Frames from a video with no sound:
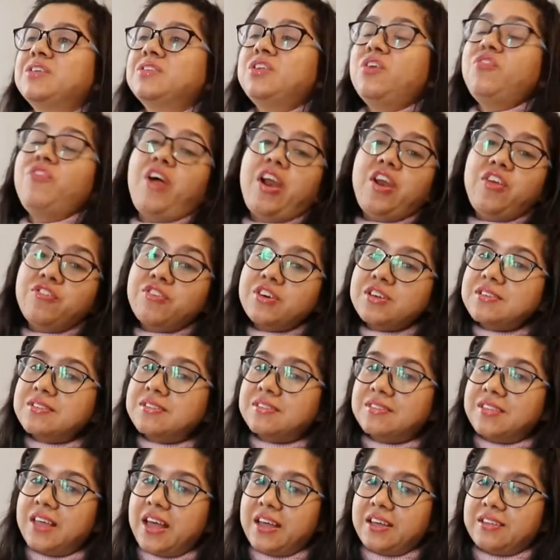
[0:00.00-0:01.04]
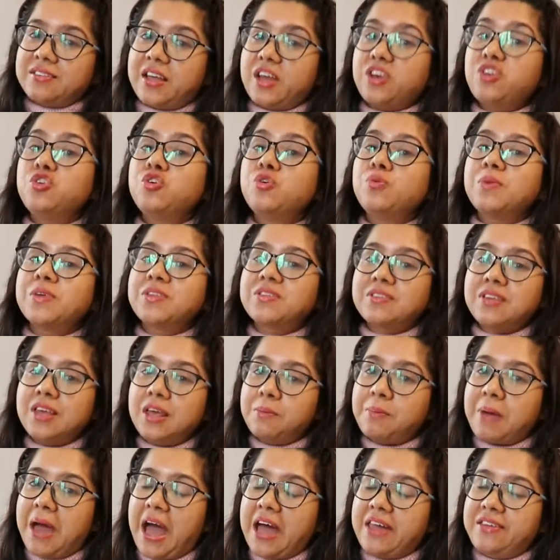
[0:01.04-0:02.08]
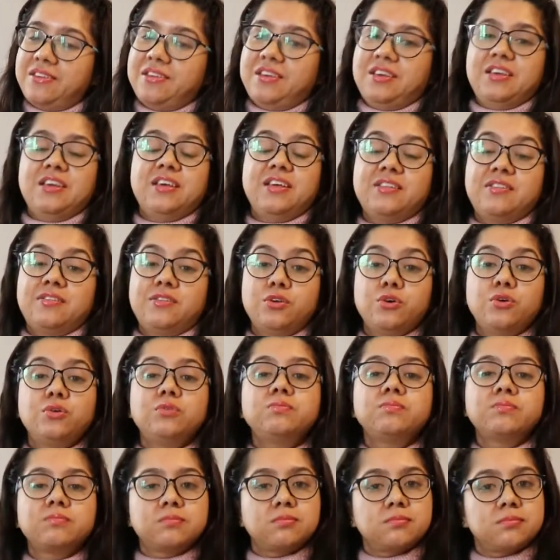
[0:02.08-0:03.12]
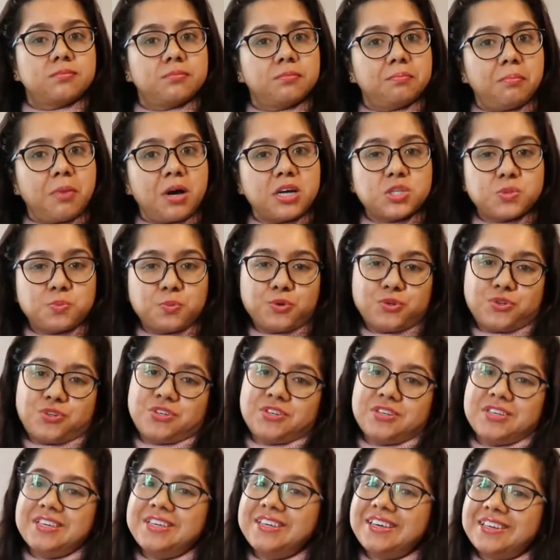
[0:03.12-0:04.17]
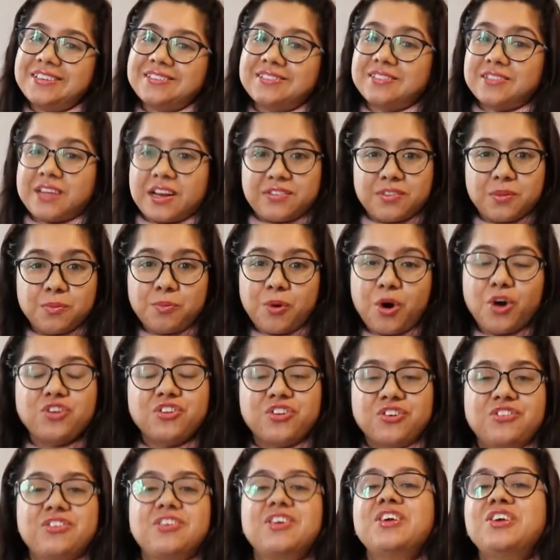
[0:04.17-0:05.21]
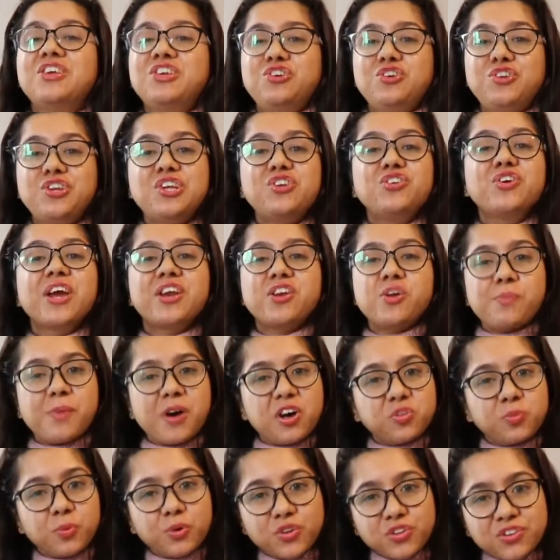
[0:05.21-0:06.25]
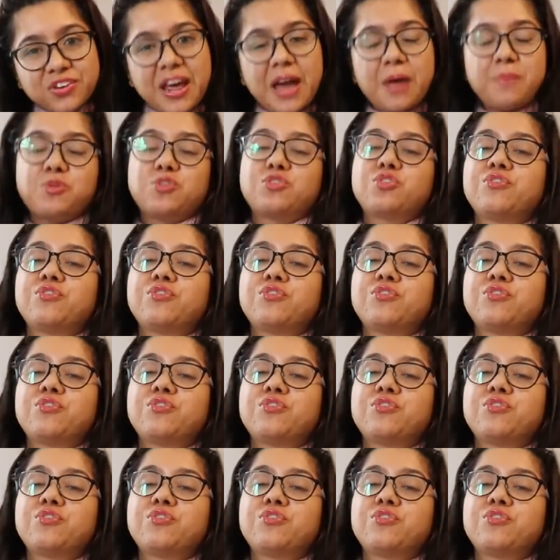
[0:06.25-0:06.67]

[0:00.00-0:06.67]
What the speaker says: The very first thing that you must keep handy is your passport. Yes, that's important. You need to get your passport stamped.